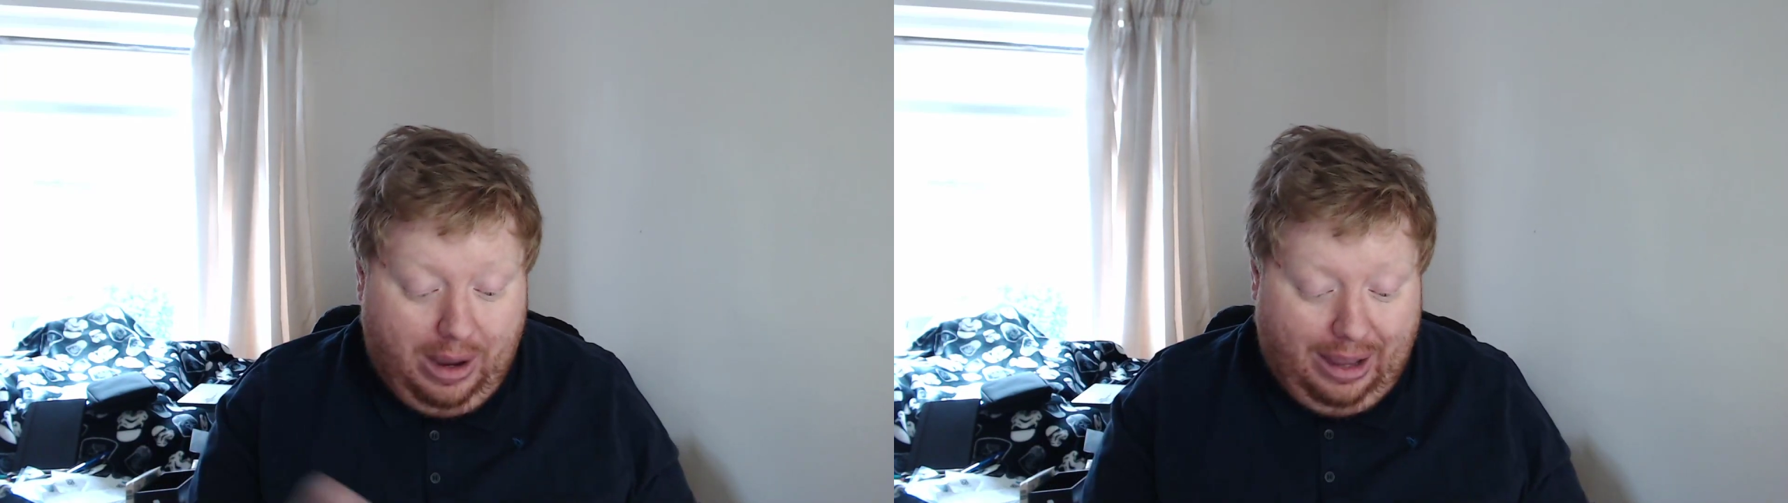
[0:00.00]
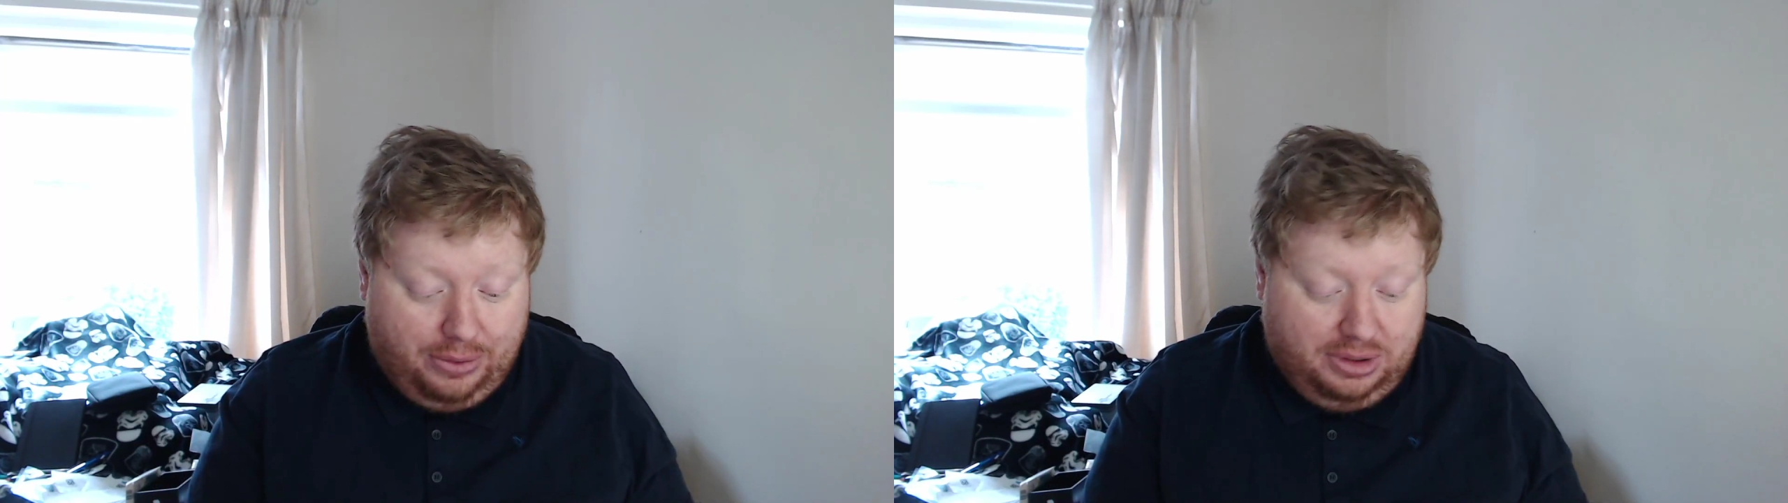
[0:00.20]

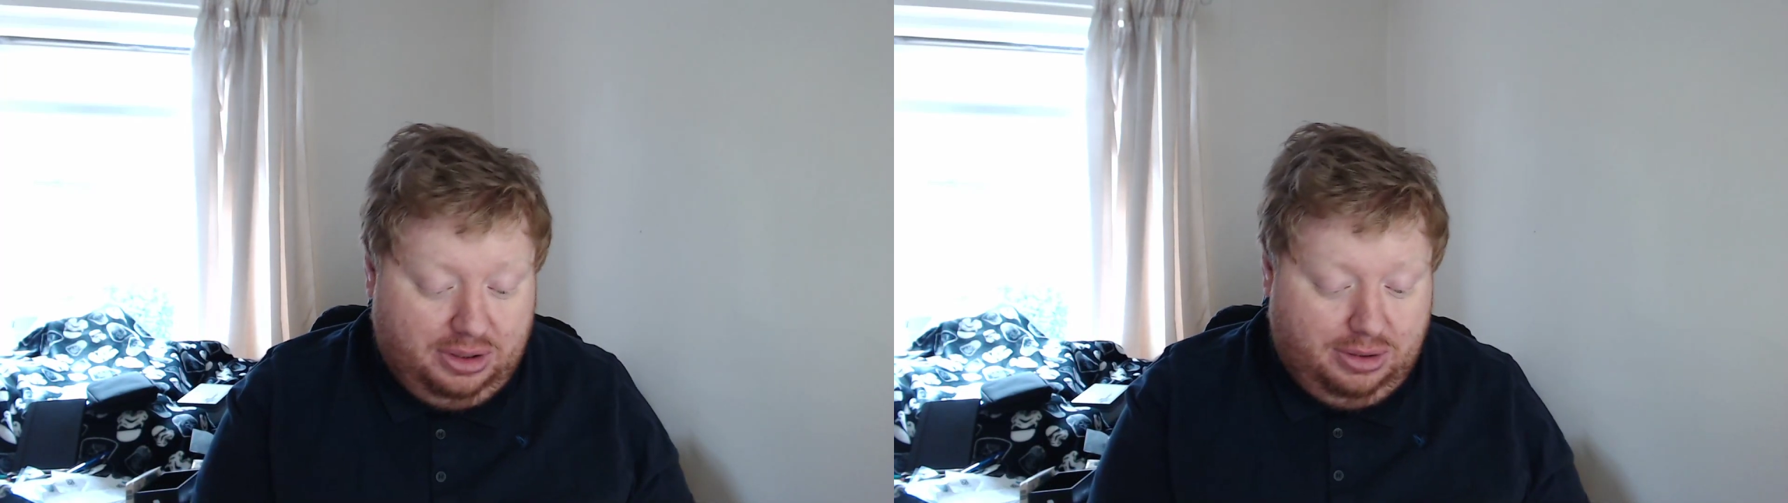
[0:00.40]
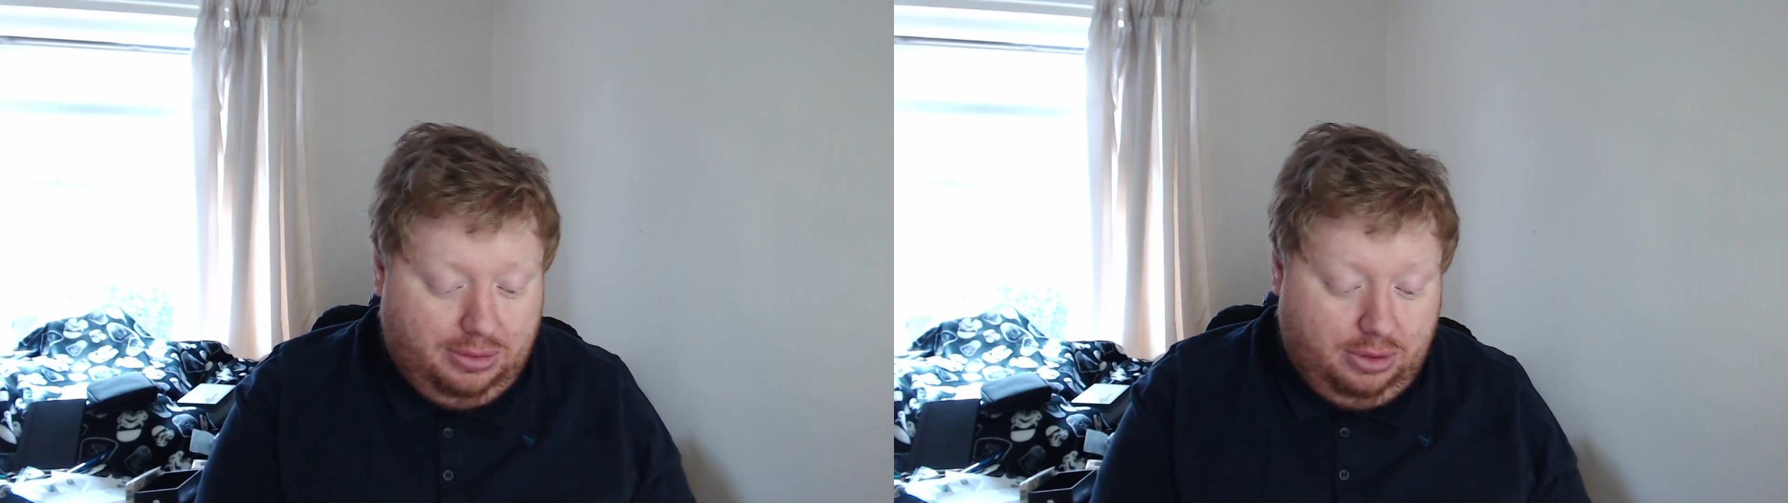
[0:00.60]

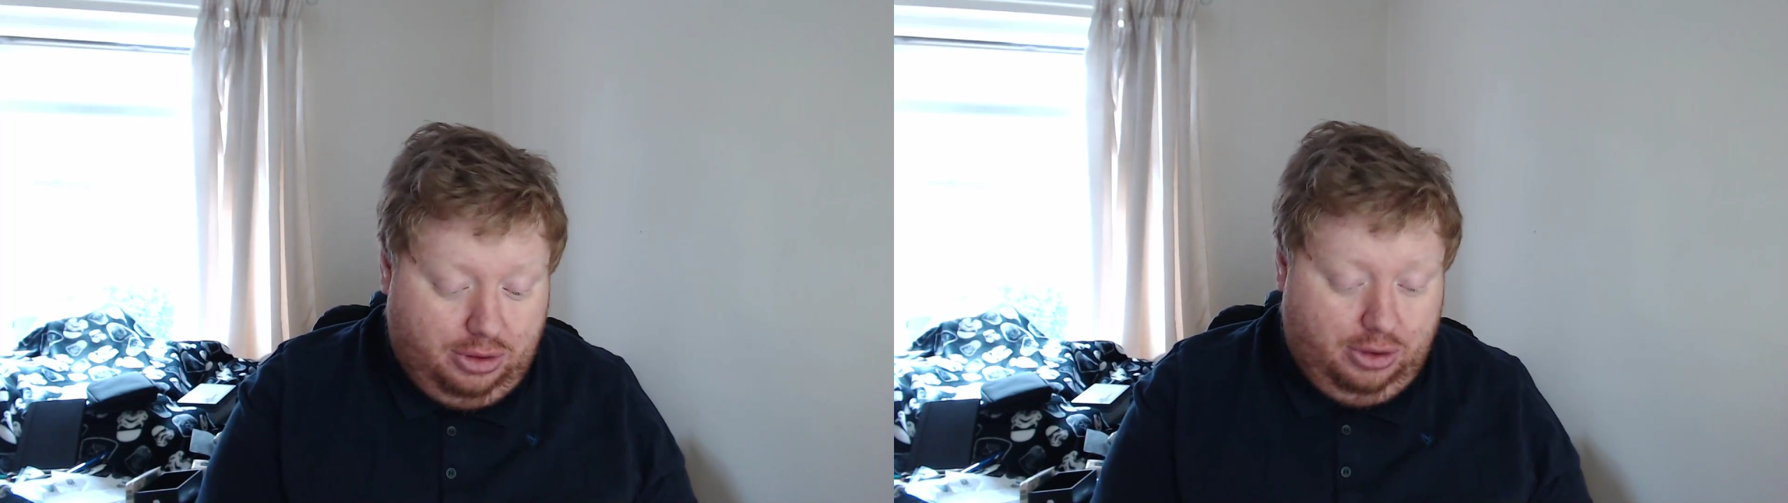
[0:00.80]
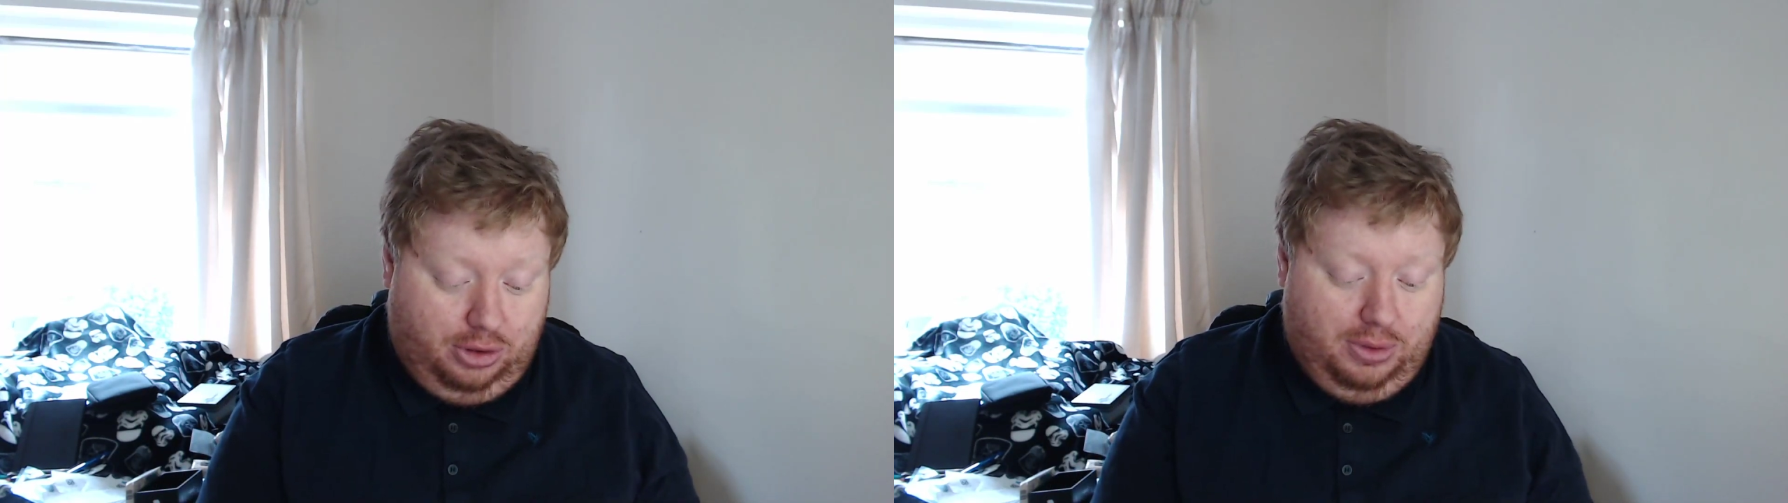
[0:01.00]
else
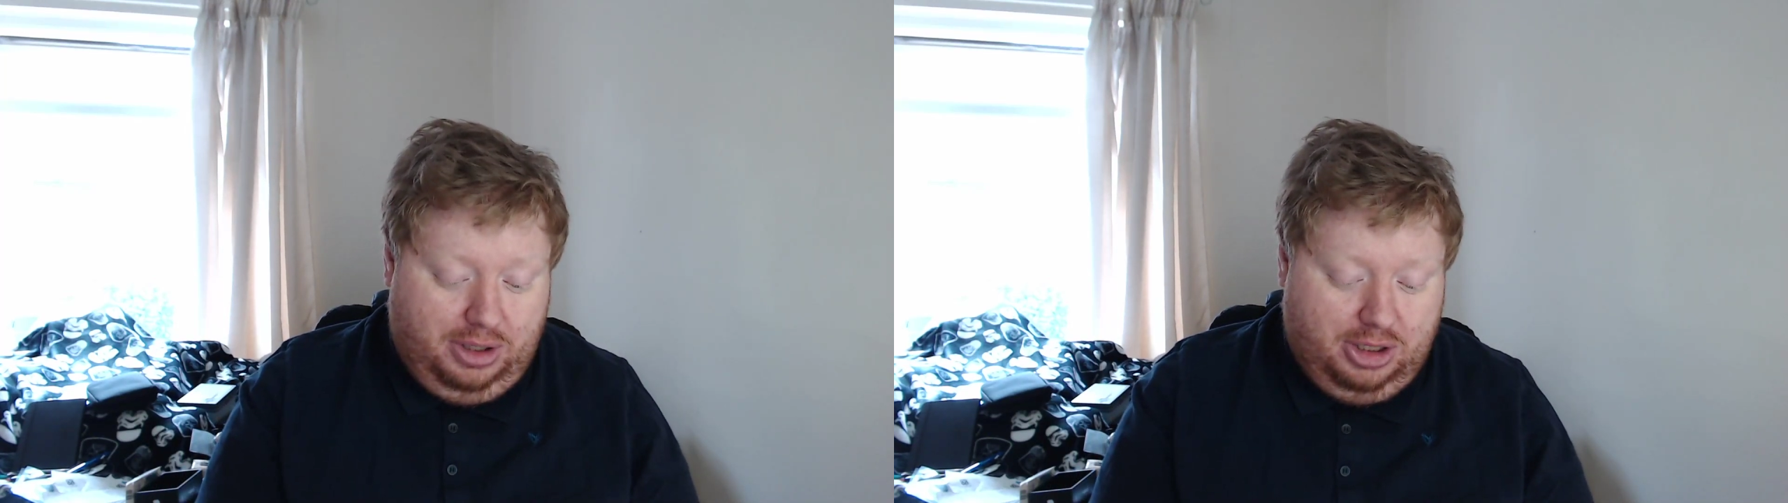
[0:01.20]
to do at this